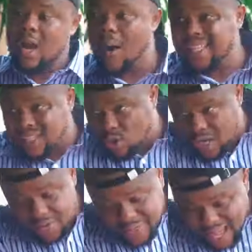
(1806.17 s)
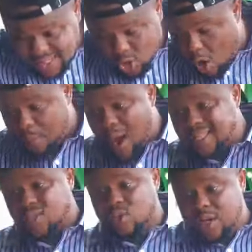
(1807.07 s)
Okay, why did you leave that job? Why
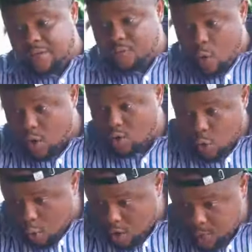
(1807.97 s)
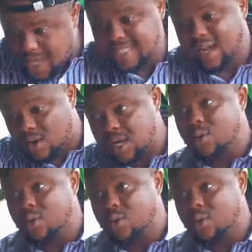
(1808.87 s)
did you leave your workplace and run